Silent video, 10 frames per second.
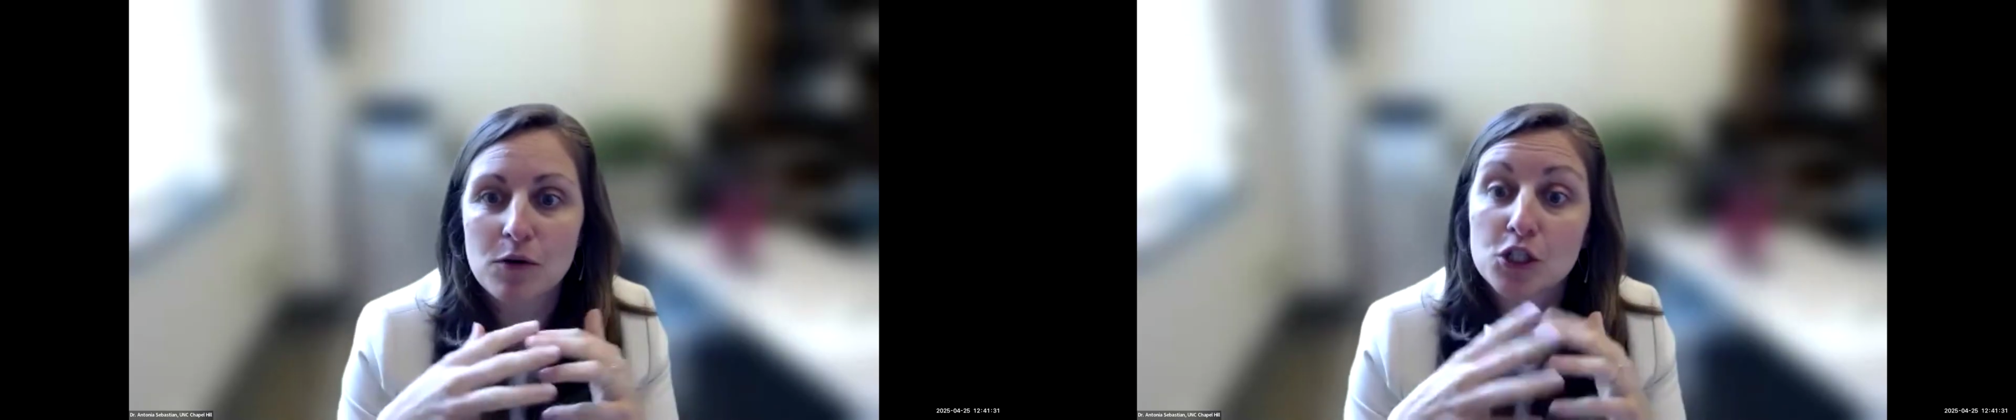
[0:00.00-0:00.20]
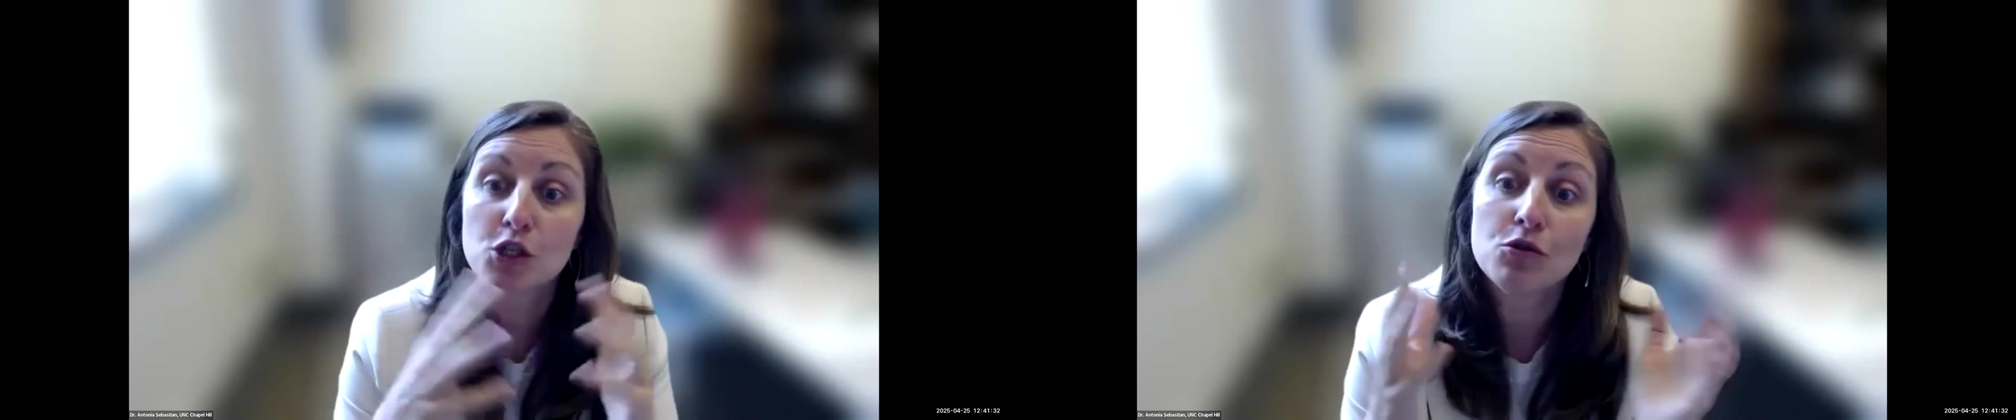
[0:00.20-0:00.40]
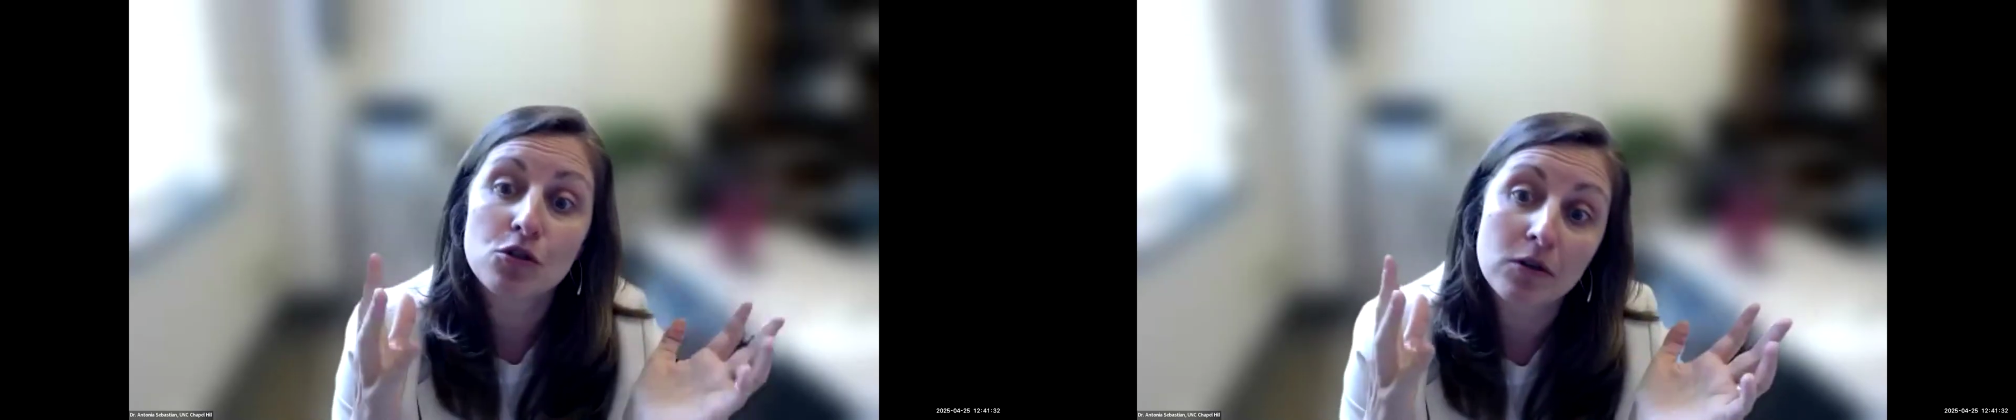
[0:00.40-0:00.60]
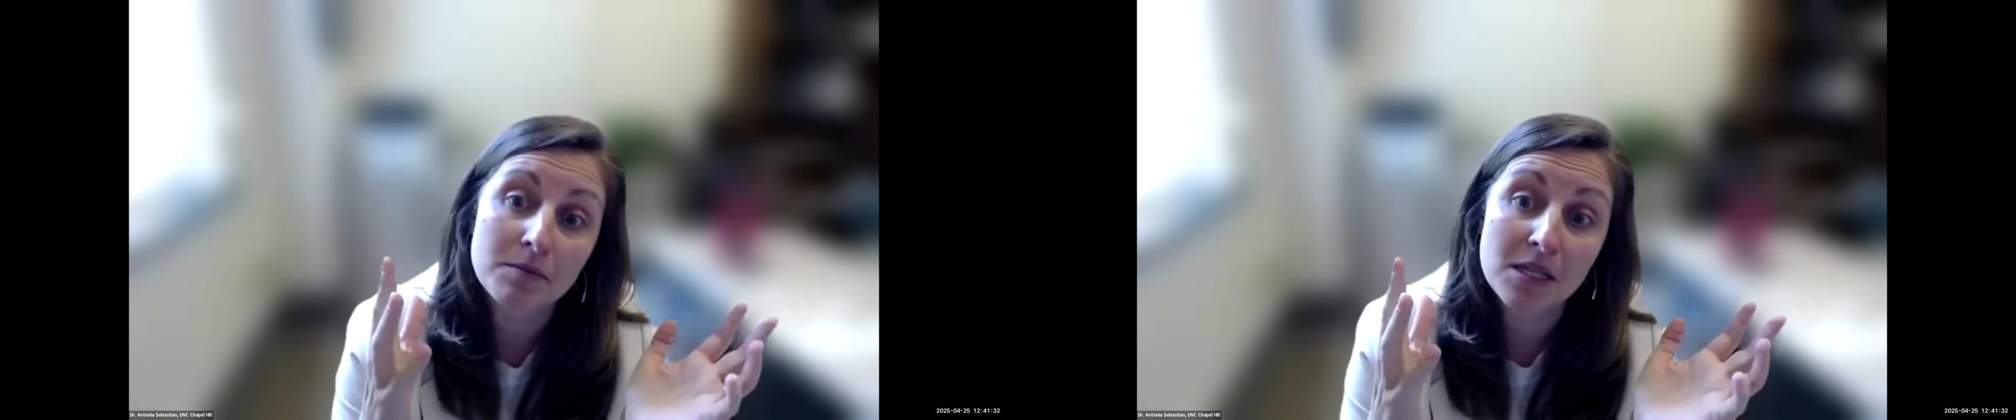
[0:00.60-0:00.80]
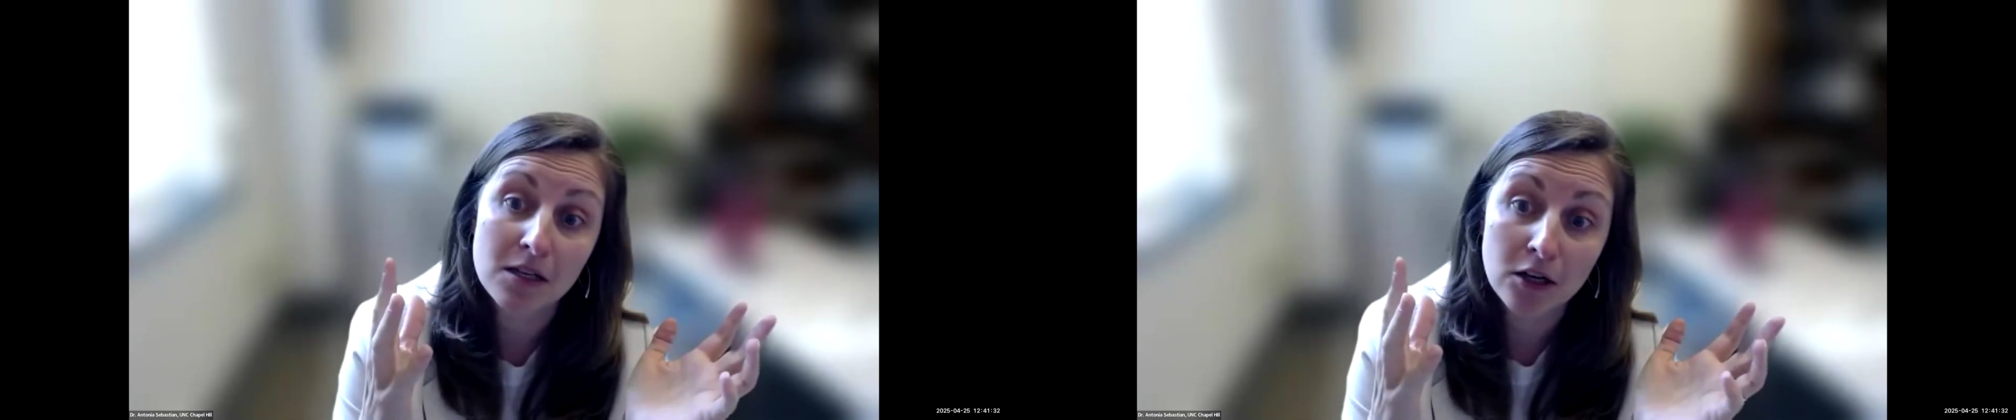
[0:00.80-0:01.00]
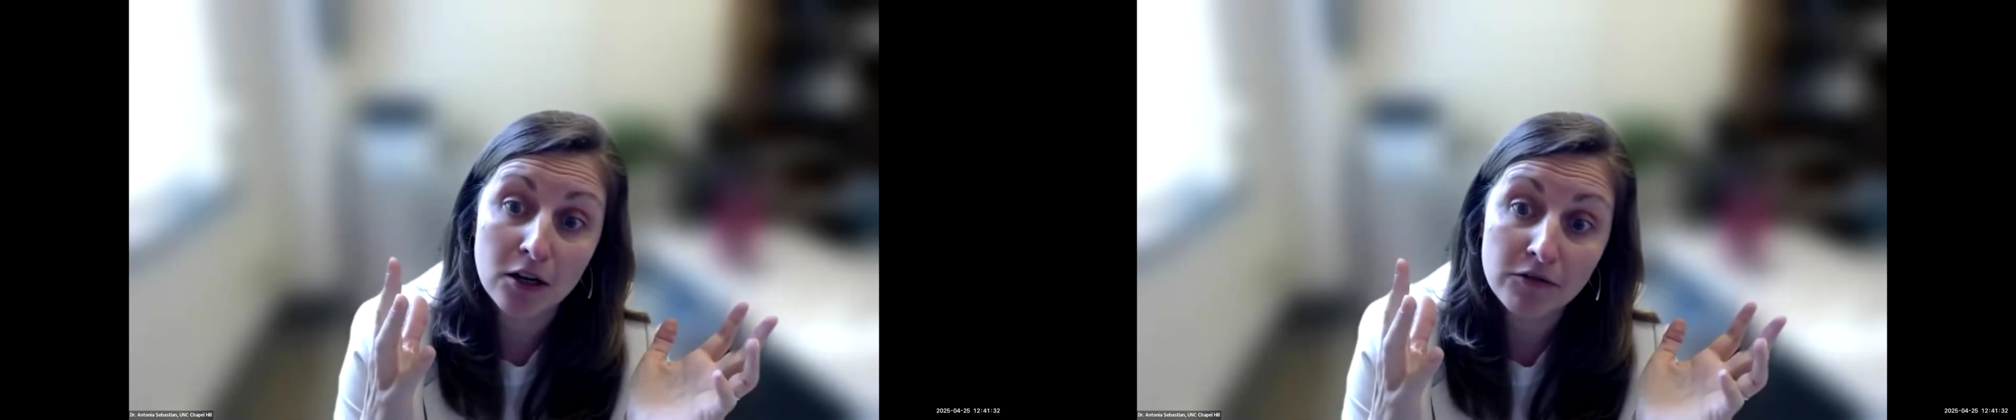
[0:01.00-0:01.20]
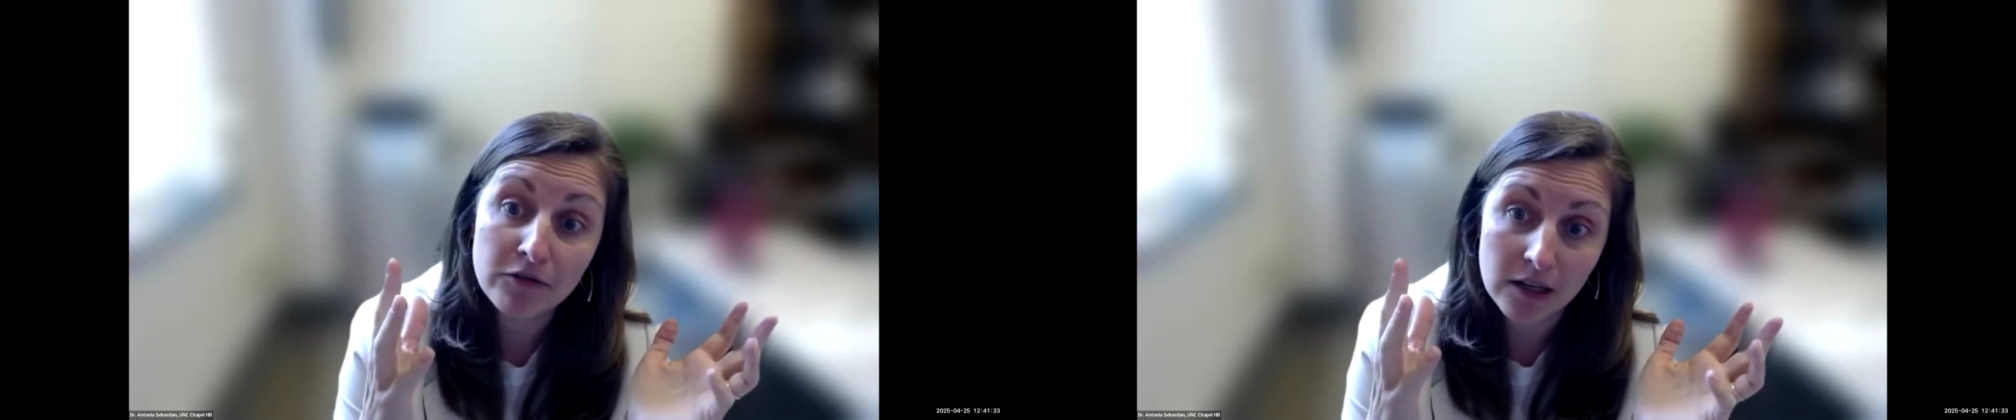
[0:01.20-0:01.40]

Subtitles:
So are two storms in the Gulf